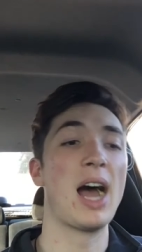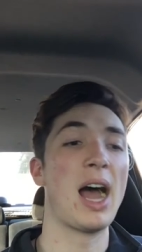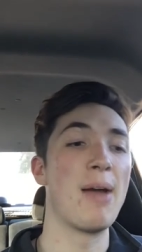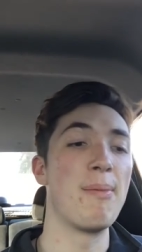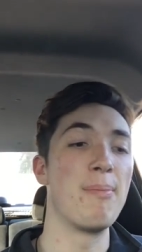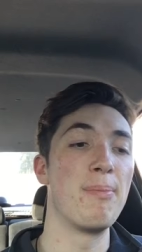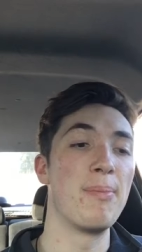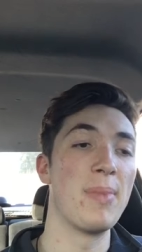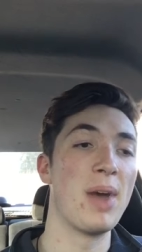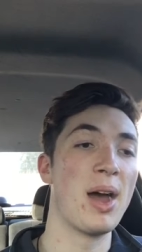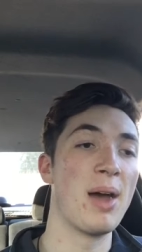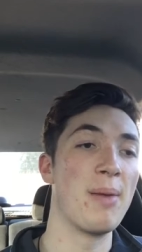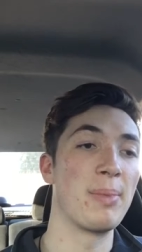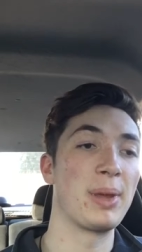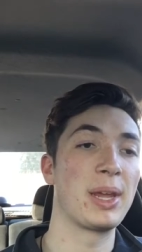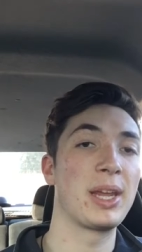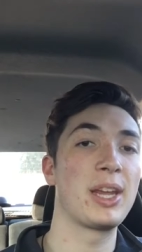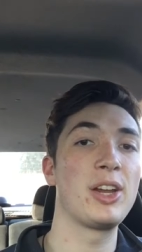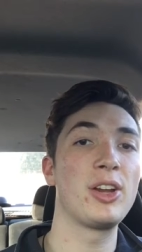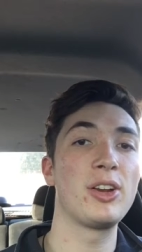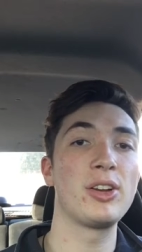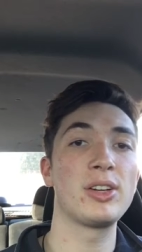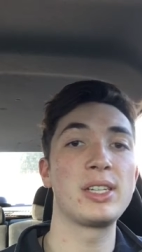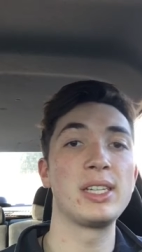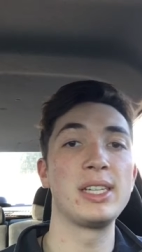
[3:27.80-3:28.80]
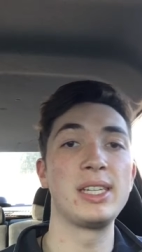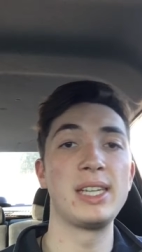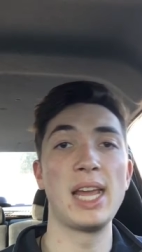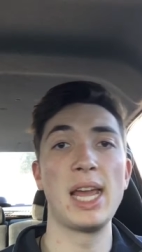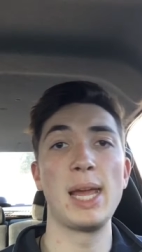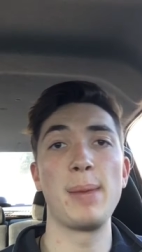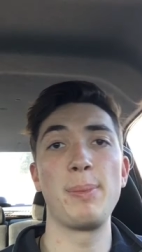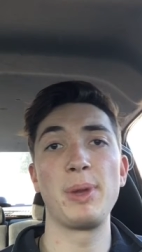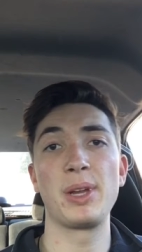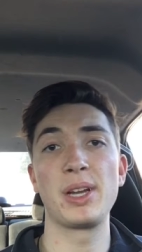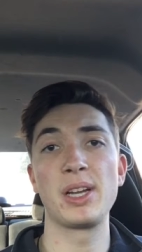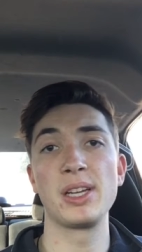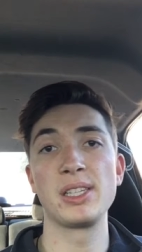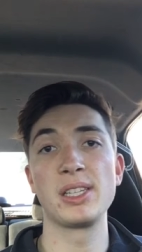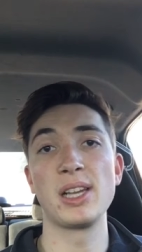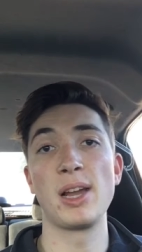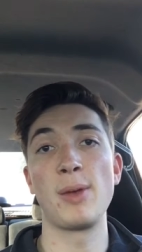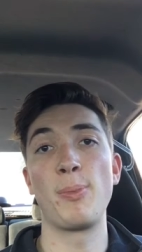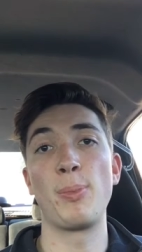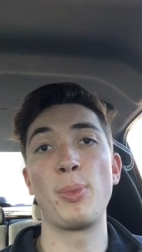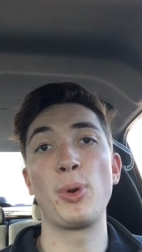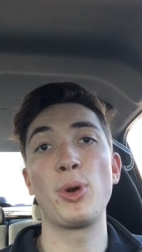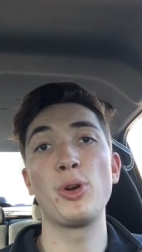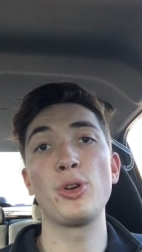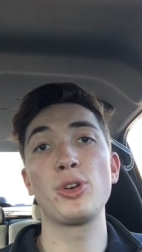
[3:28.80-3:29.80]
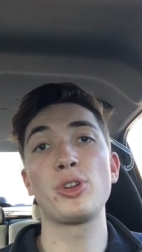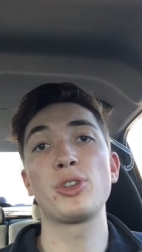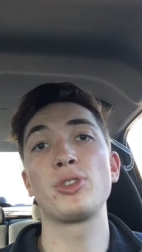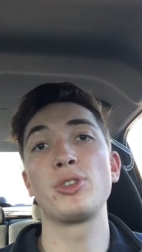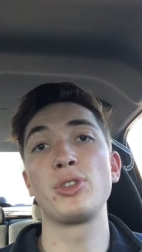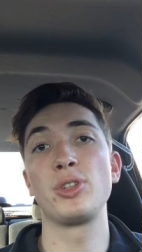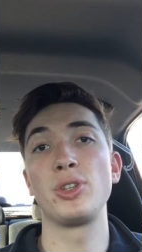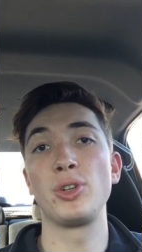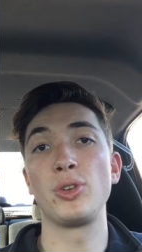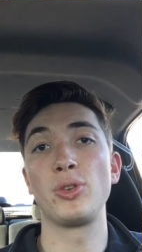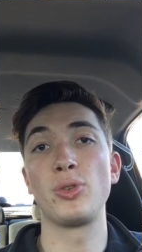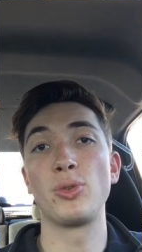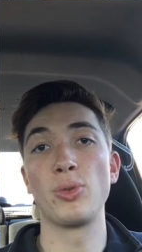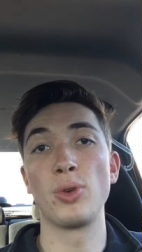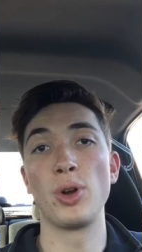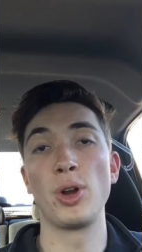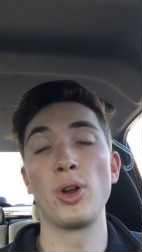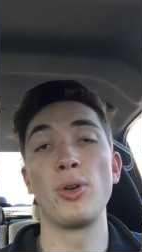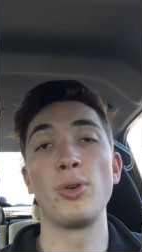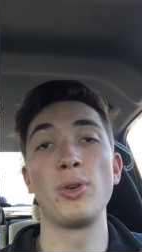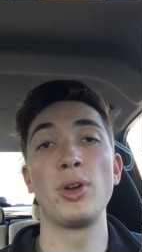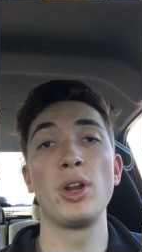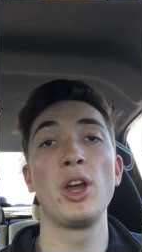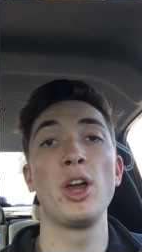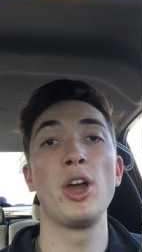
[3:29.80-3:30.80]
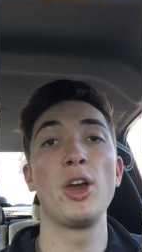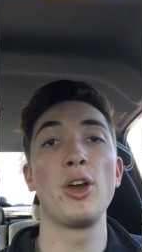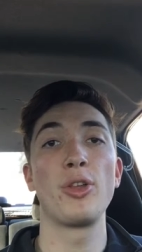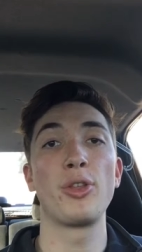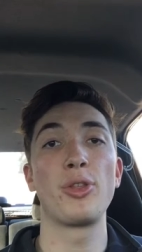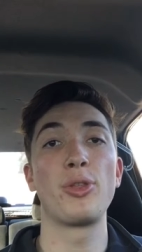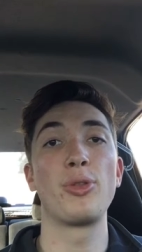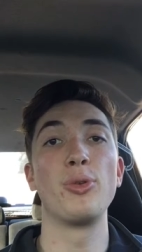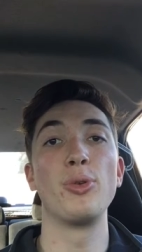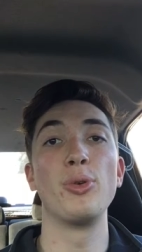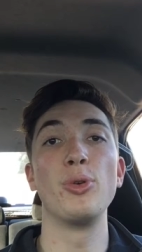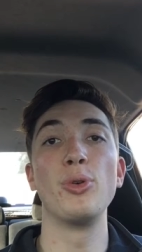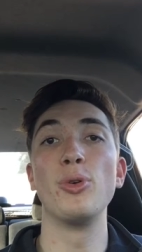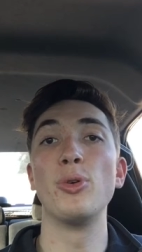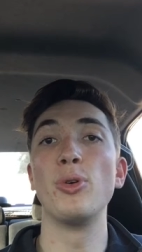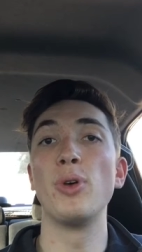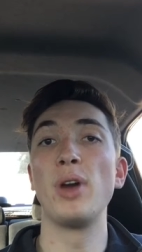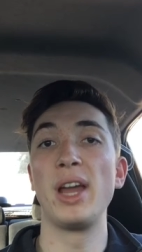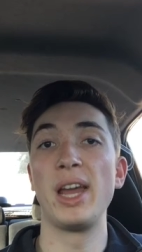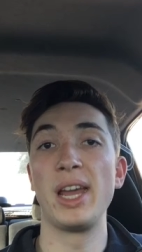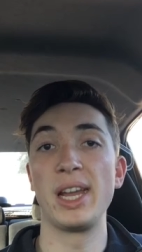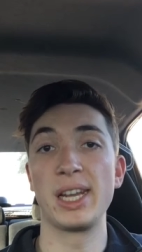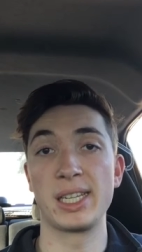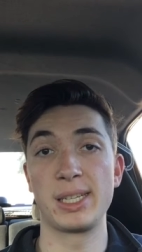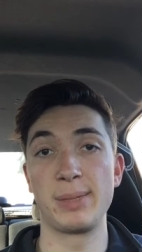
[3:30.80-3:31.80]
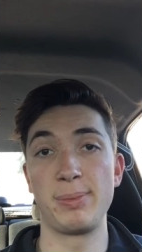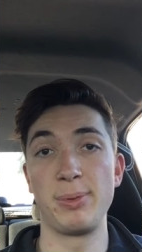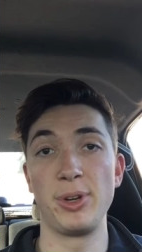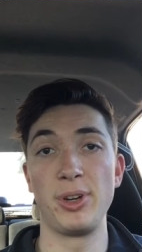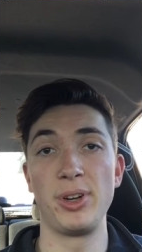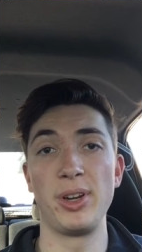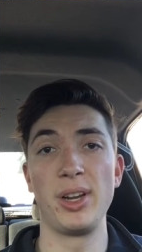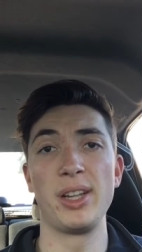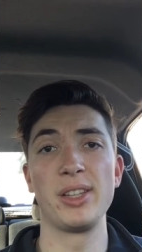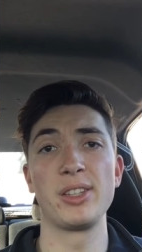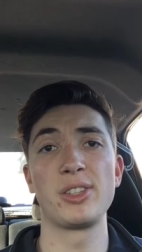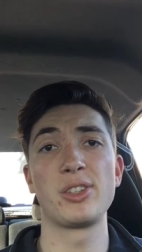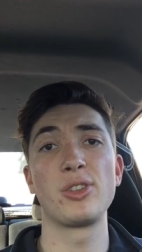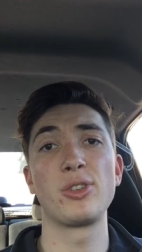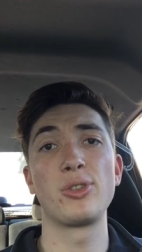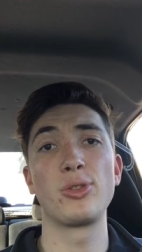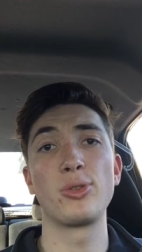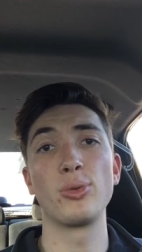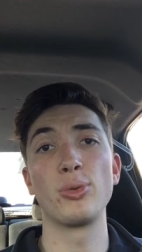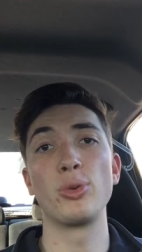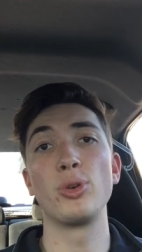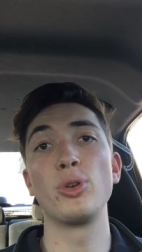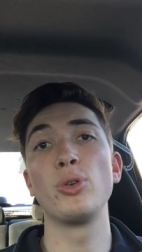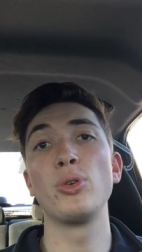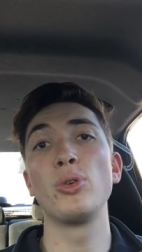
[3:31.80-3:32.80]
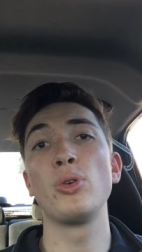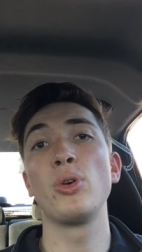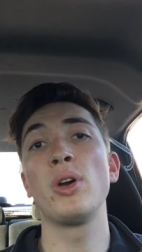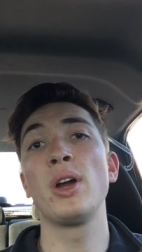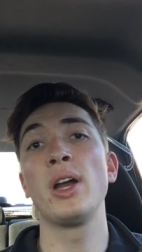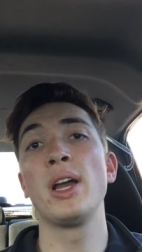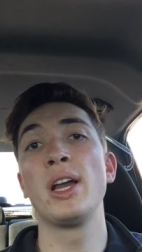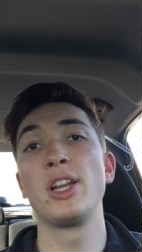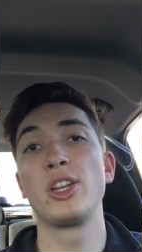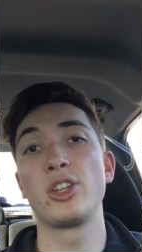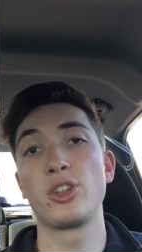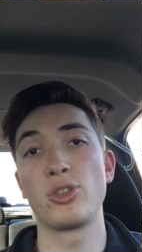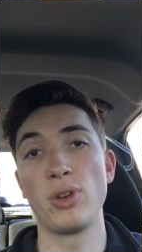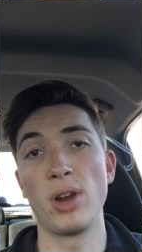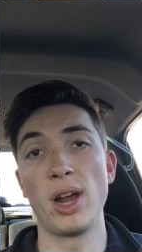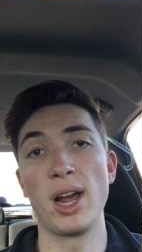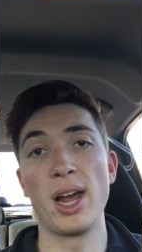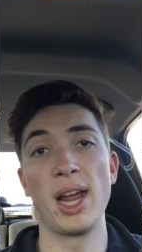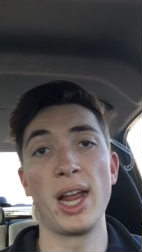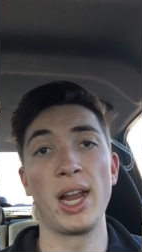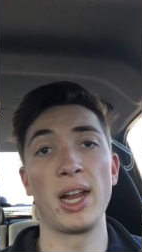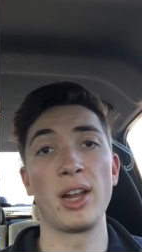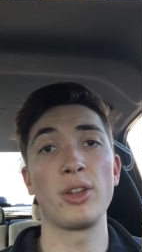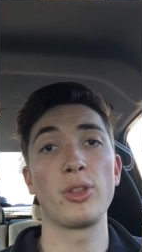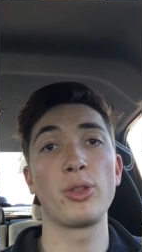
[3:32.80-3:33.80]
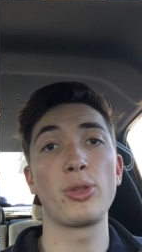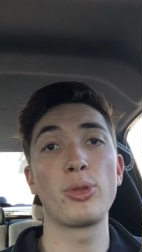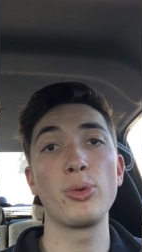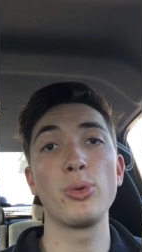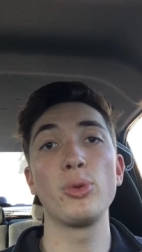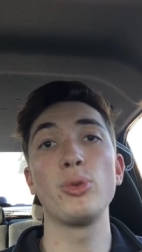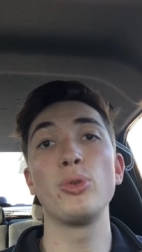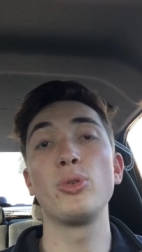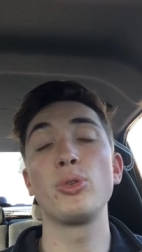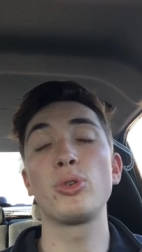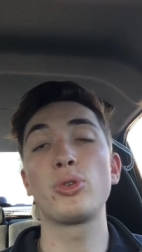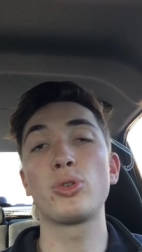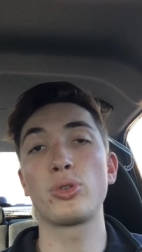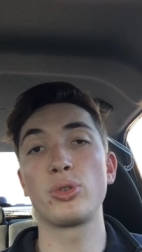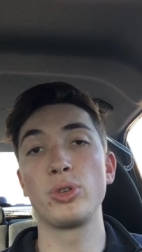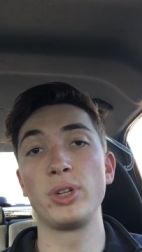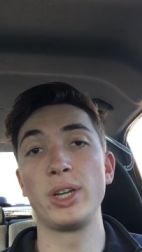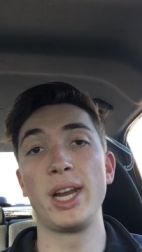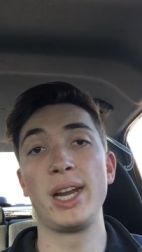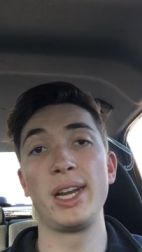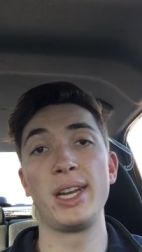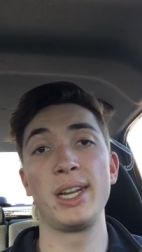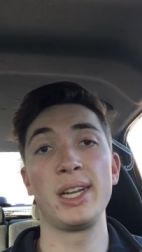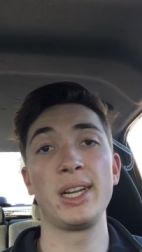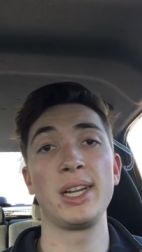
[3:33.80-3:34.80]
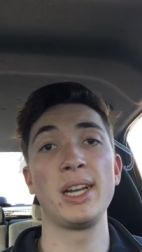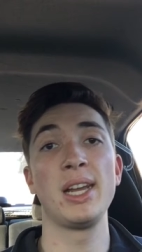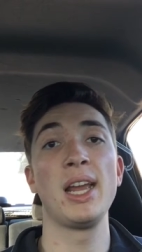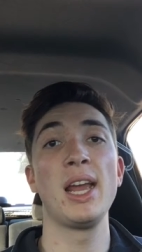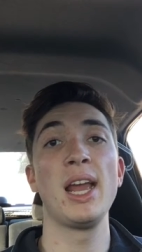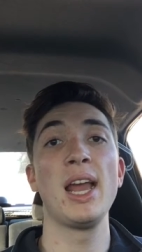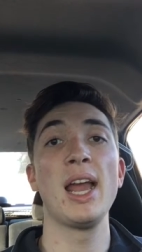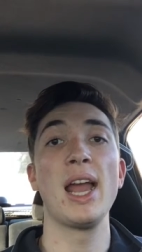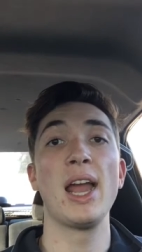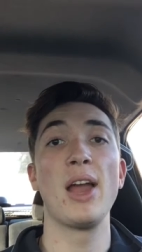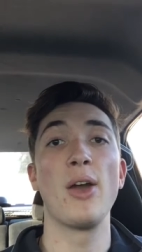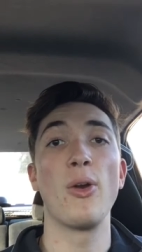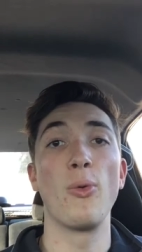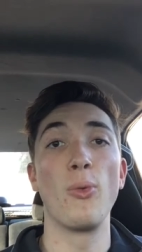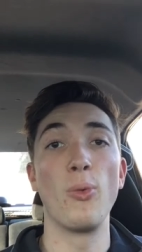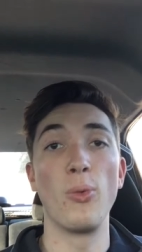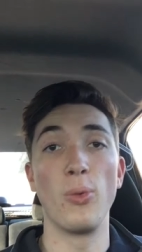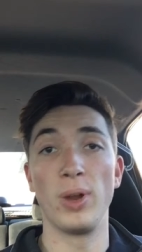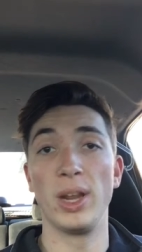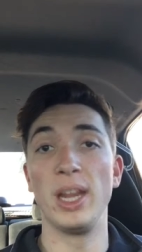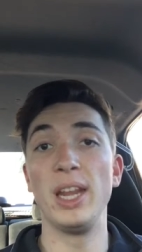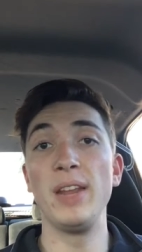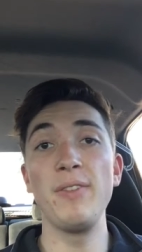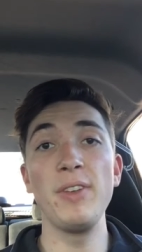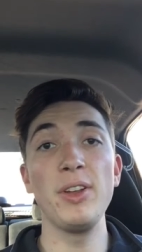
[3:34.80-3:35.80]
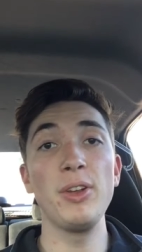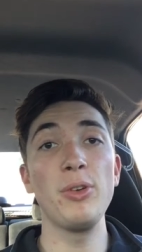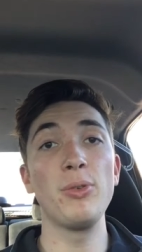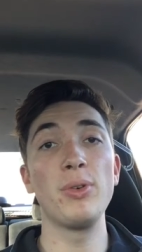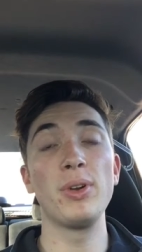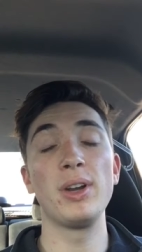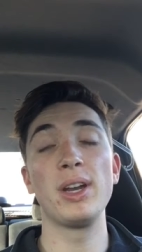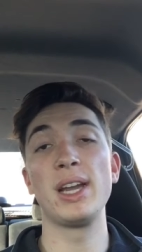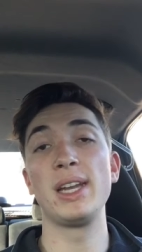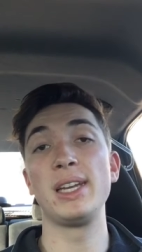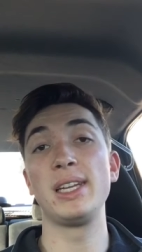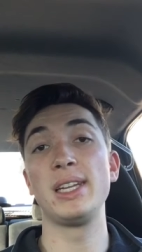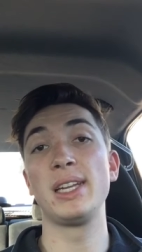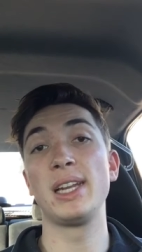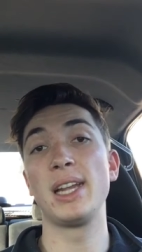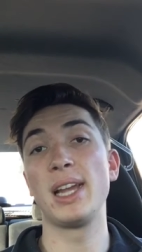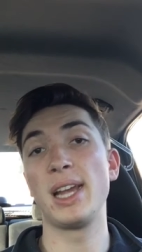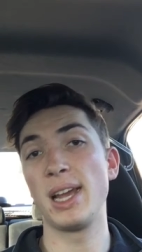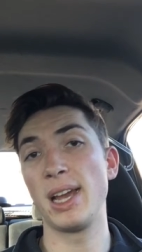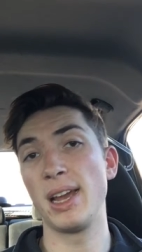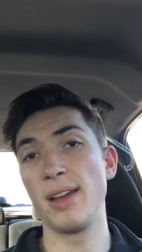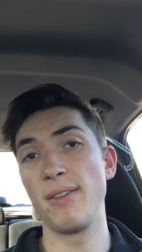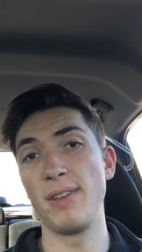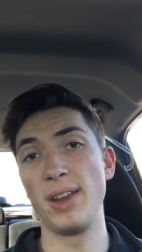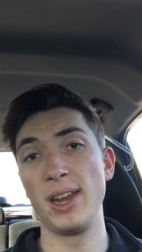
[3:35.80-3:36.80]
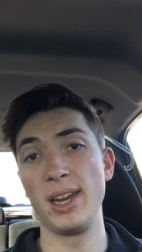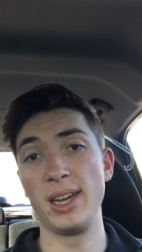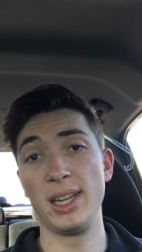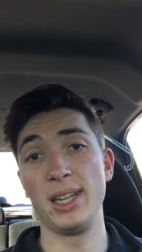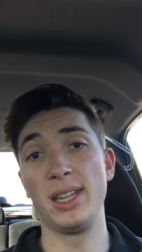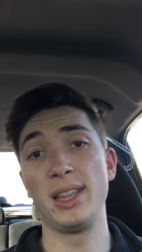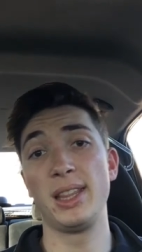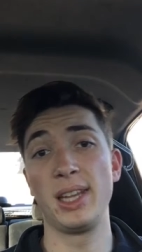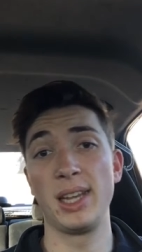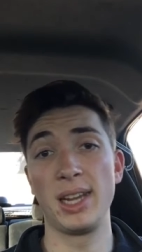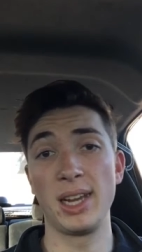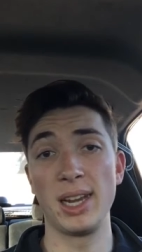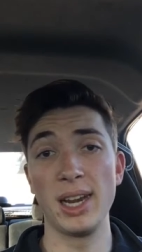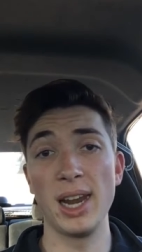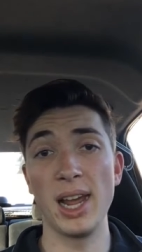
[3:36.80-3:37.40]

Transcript: I'm, I'm here today because I've personally grown through experience, through trying, through creating, even when I didn't have anything.